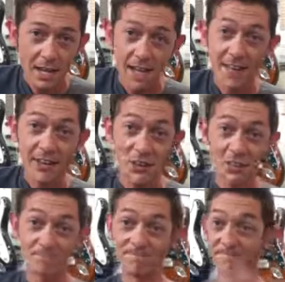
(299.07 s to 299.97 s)
and that
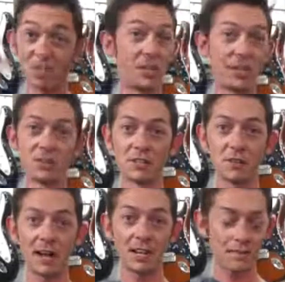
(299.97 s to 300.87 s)
just clears it
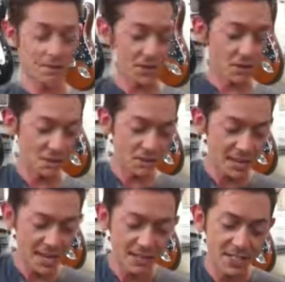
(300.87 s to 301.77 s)
right up. There's your
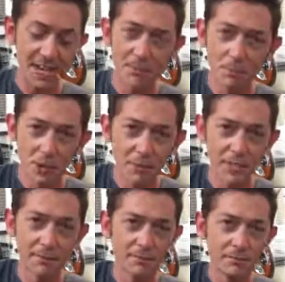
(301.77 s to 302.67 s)
sound. It's kind of a bluesy.